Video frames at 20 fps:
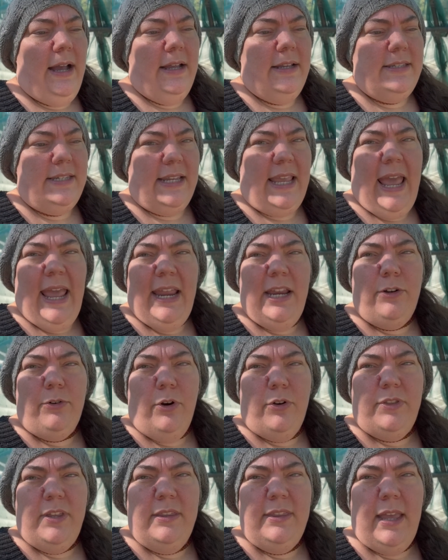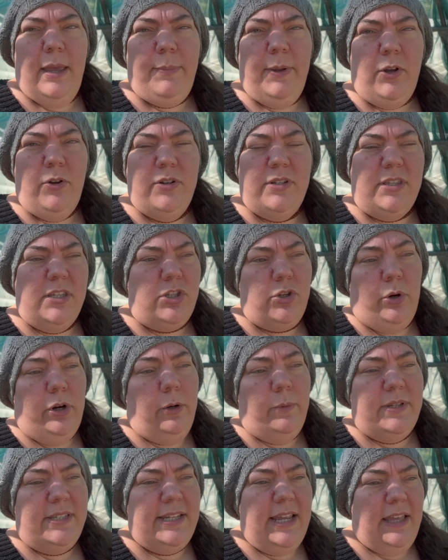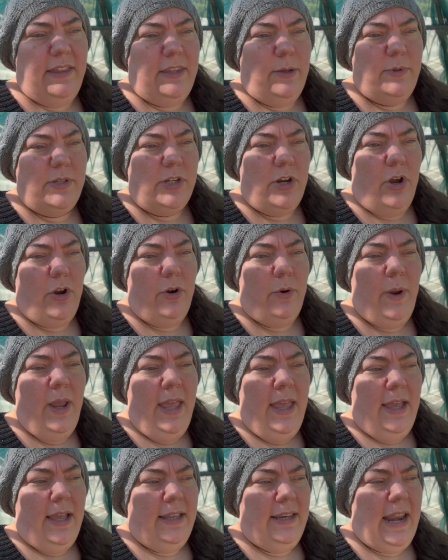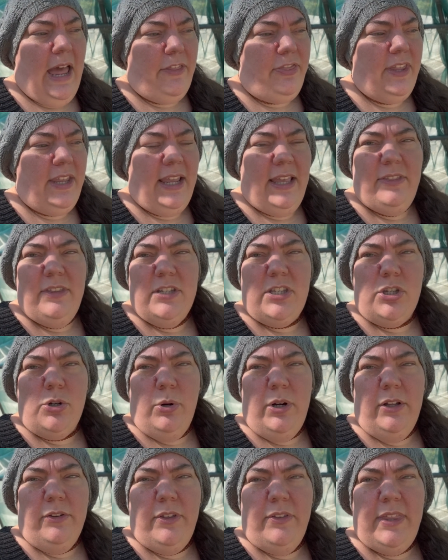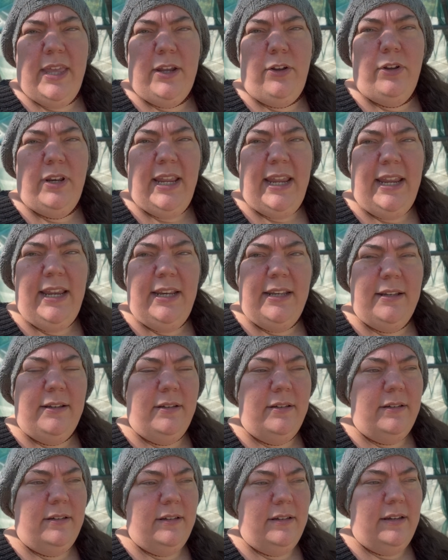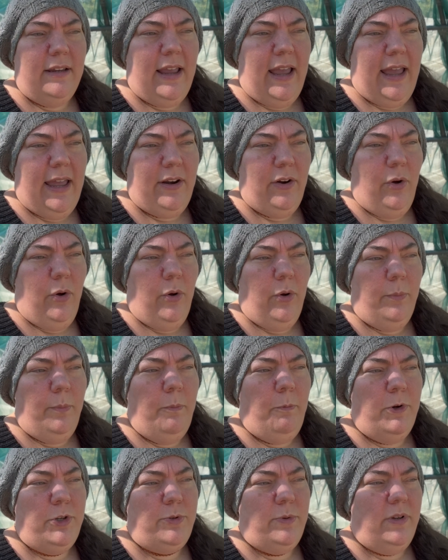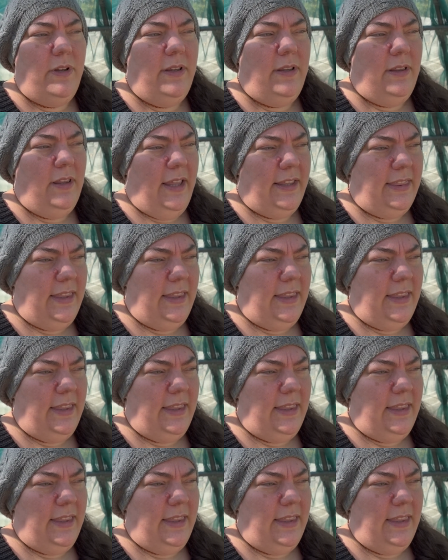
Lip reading: decayed growth in there, because the soil was dead. There was nothing in the soil that they could eat at all, which would, like